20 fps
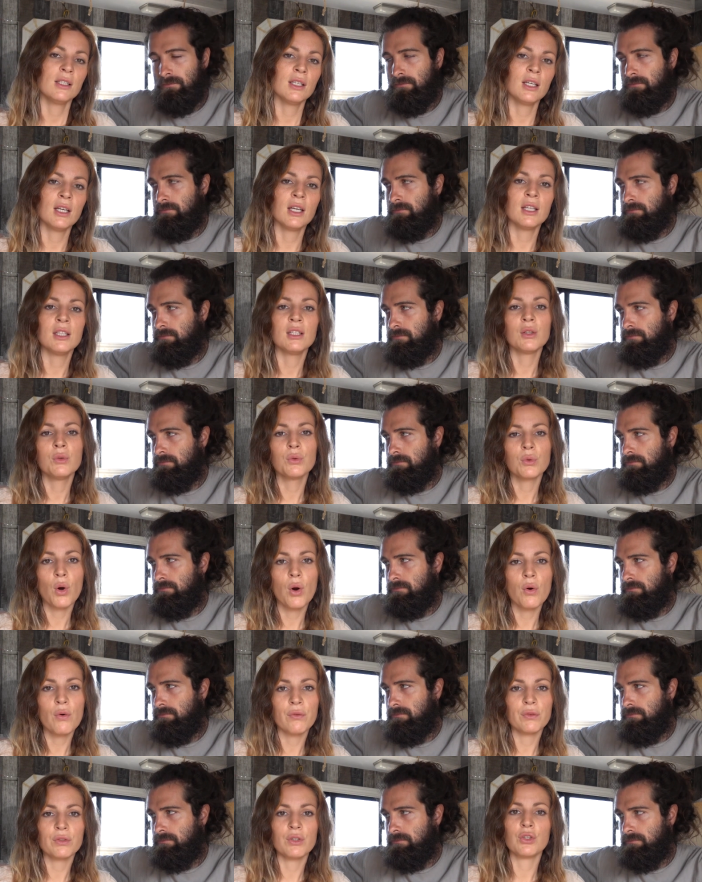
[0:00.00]
Speaker 1: the the
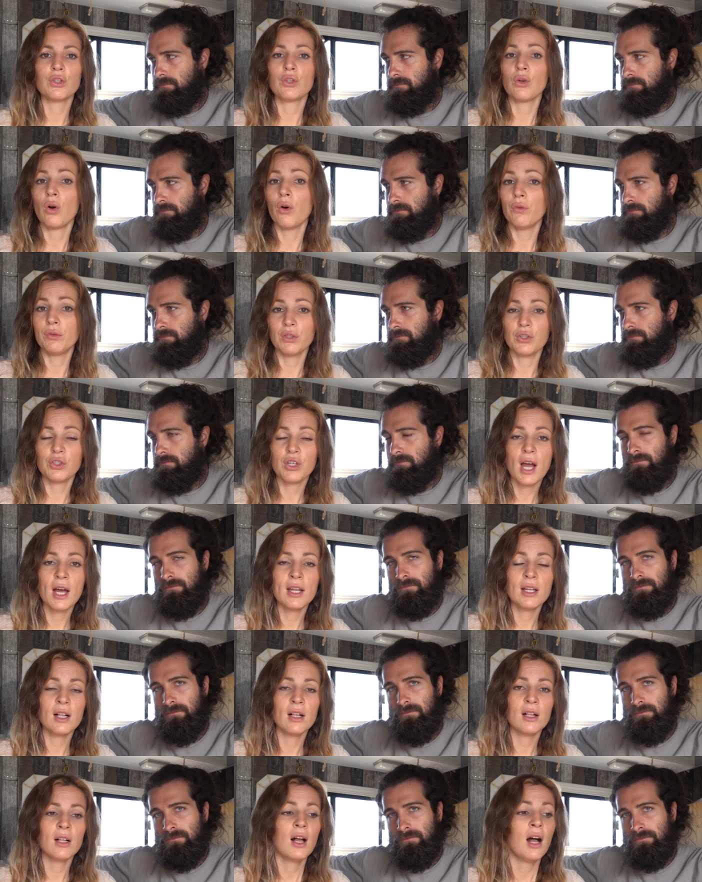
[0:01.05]
growth of the
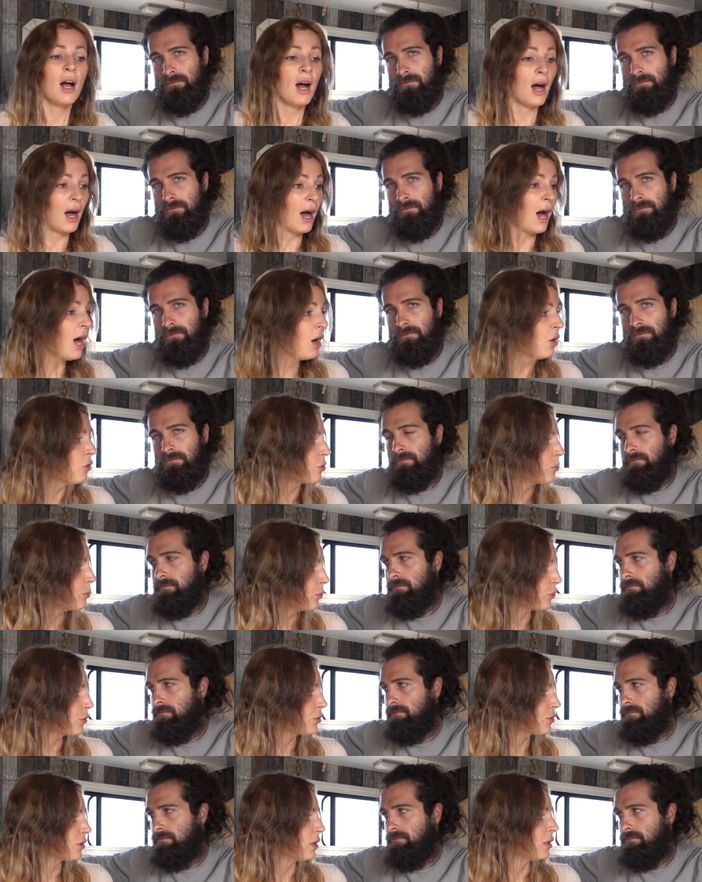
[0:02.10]
channel our
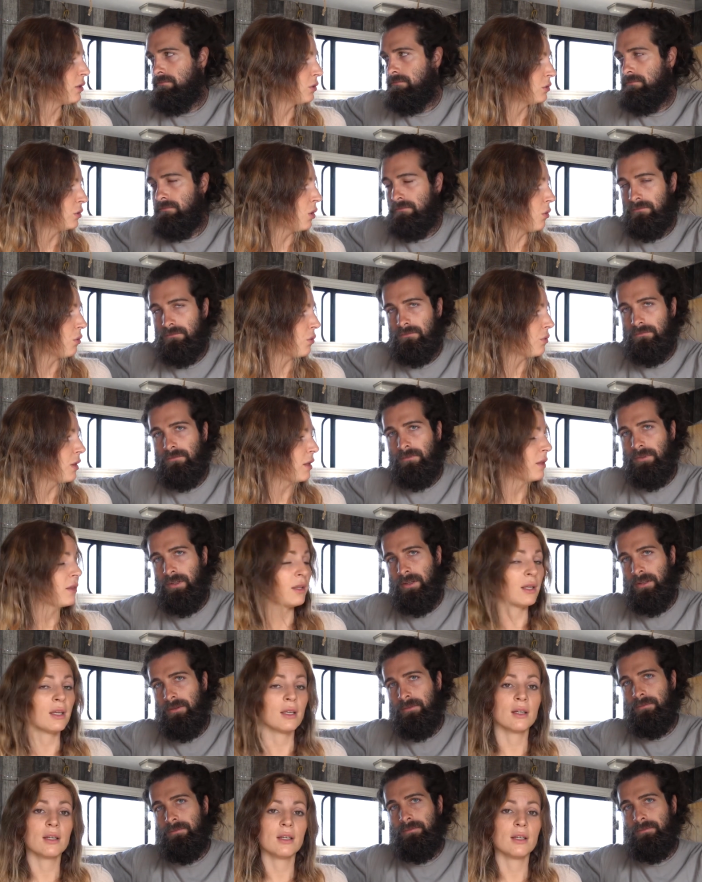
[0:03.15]
personal growth i
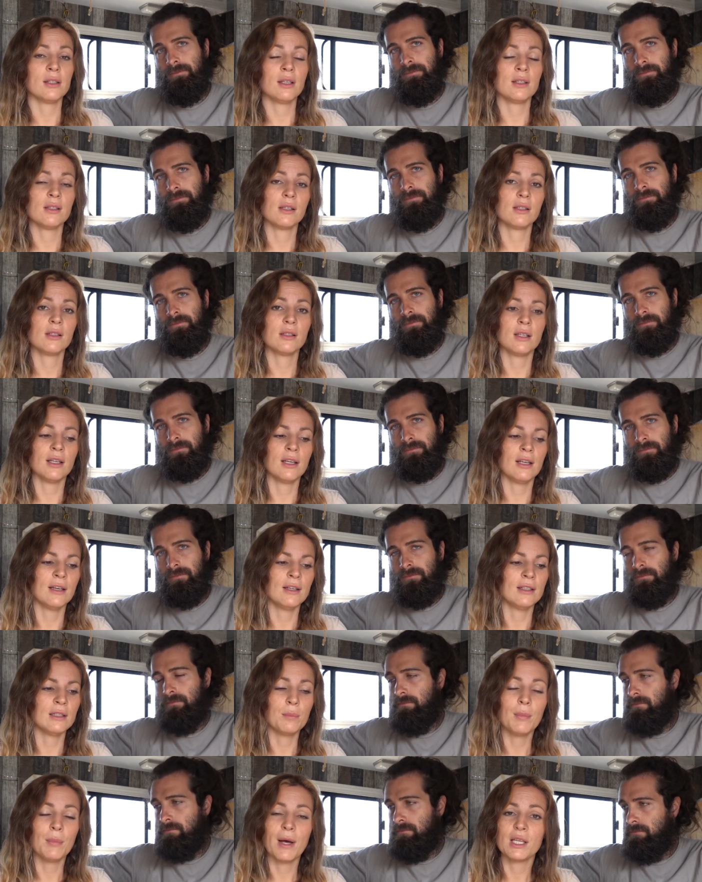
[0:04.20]
yeah. think this is the
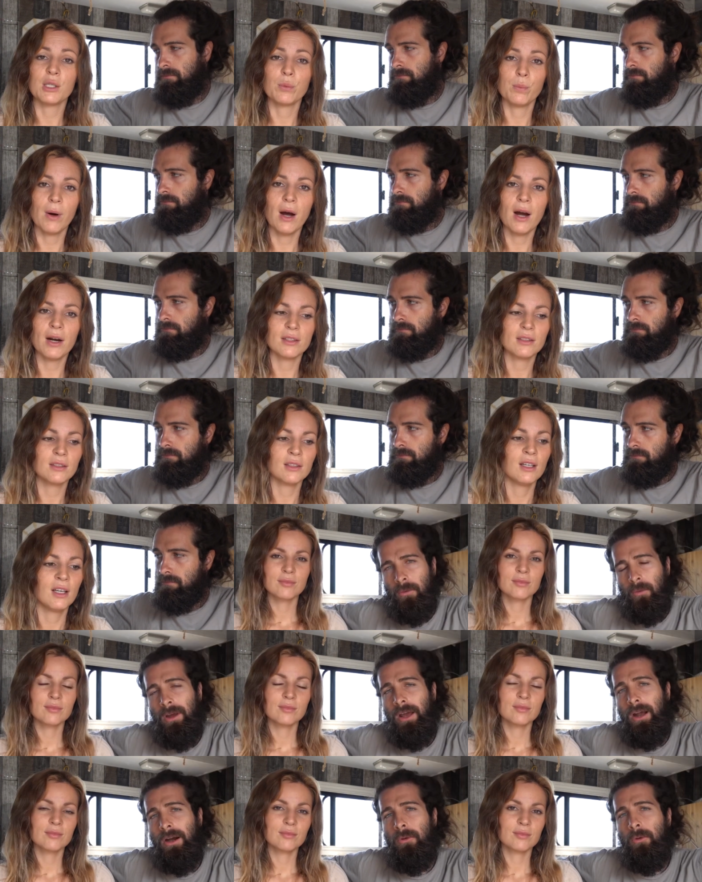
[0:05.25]
the best part
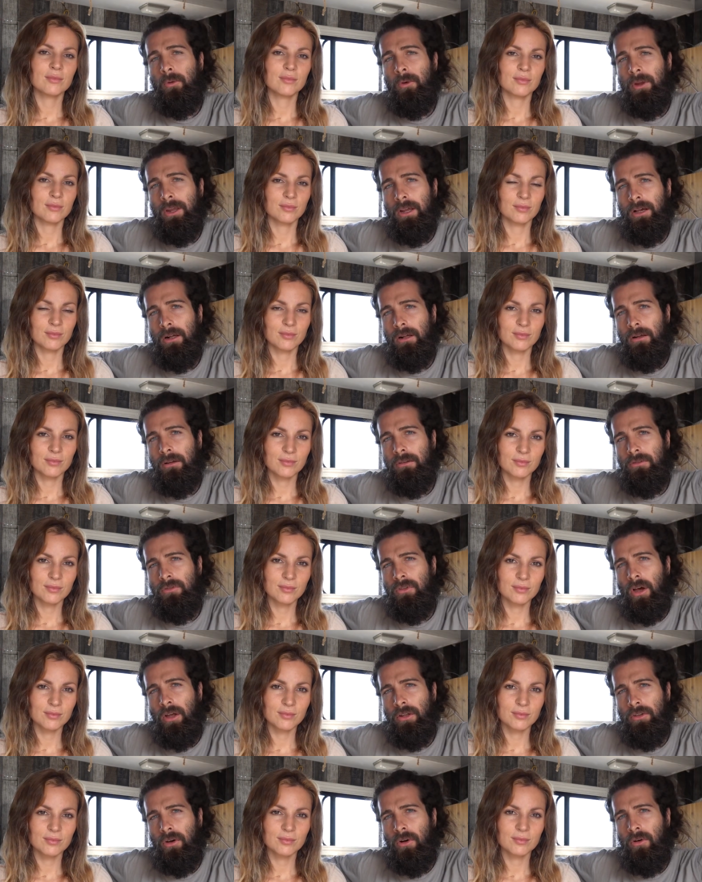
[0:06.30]
Speaker 2: we are real
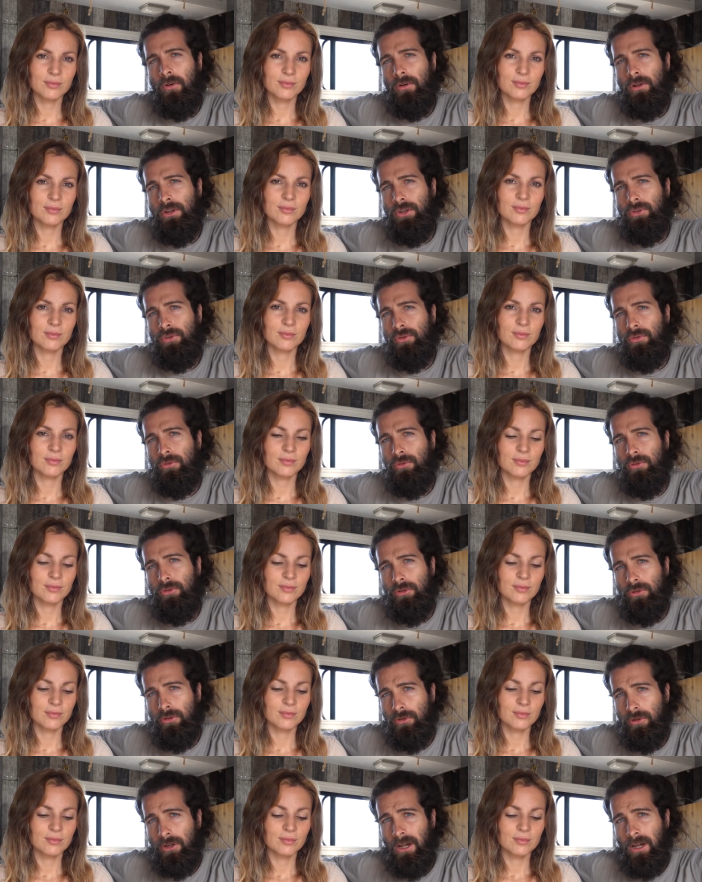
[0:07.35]
not only to
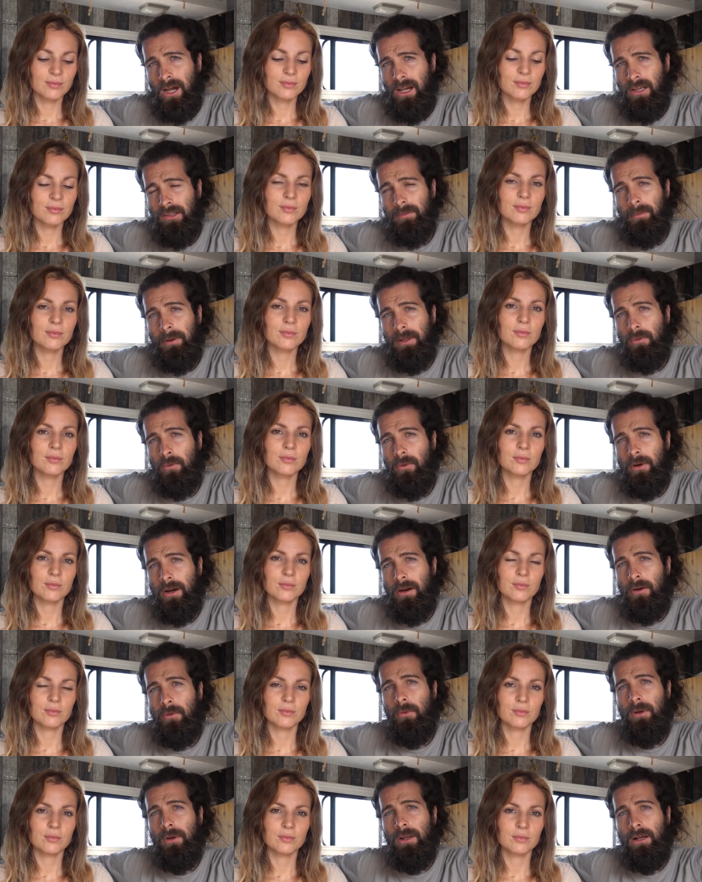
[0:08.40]
you guys but we
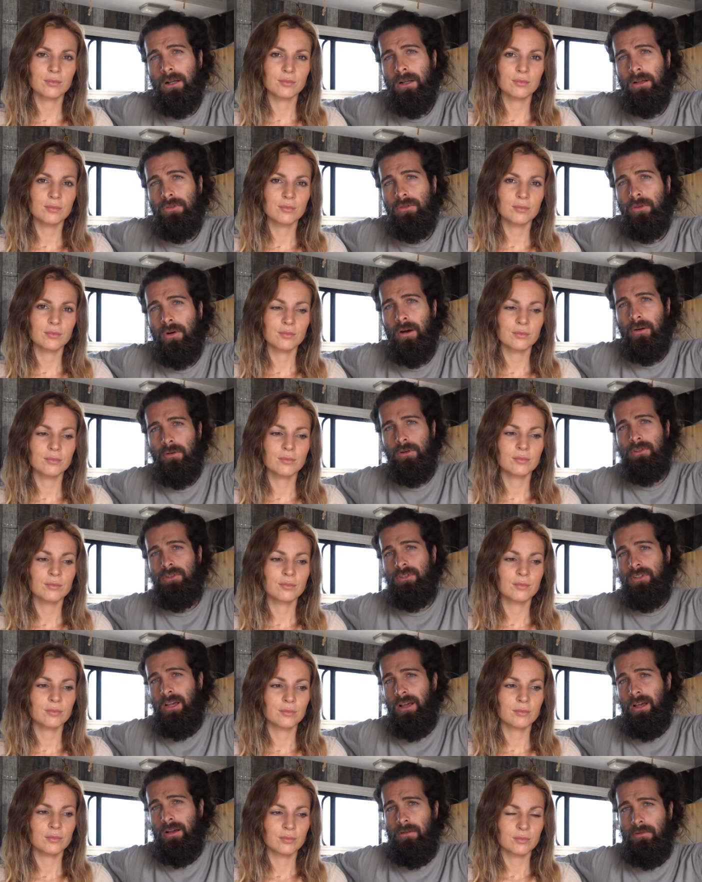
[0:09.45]
are real to
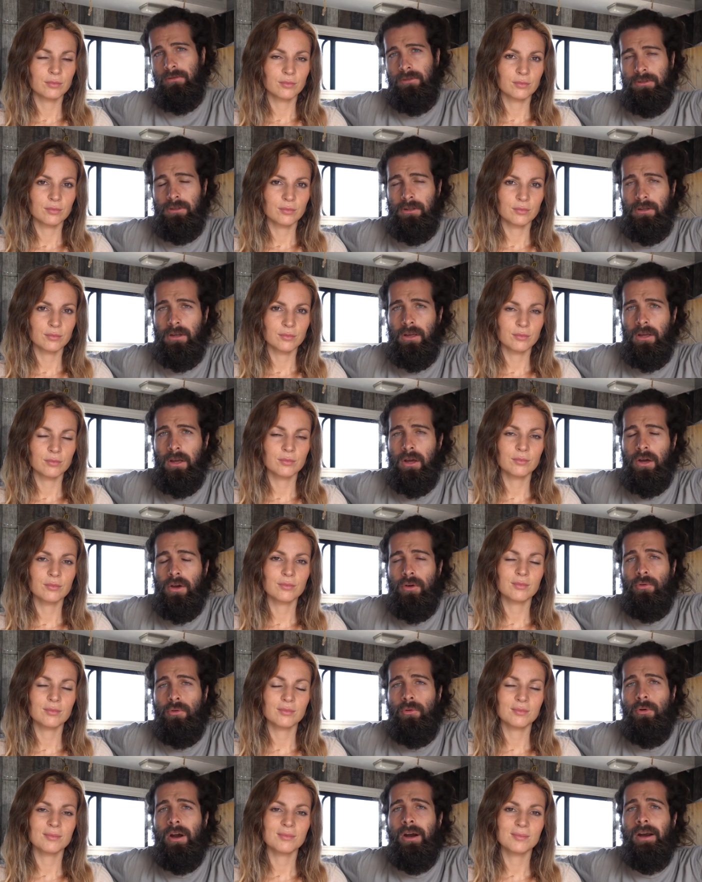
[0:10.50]
ourselves
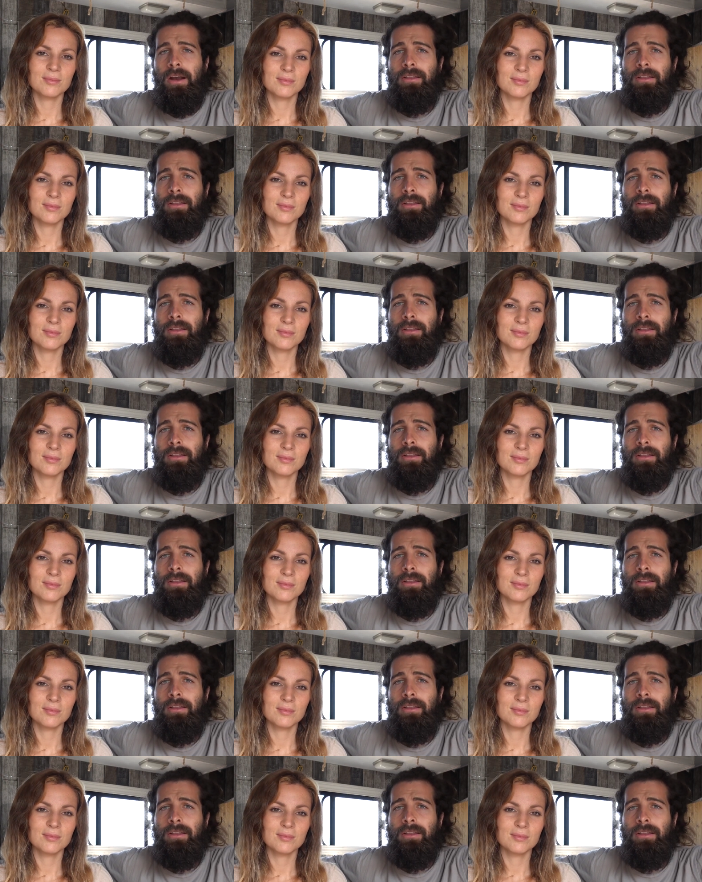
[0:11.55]
we are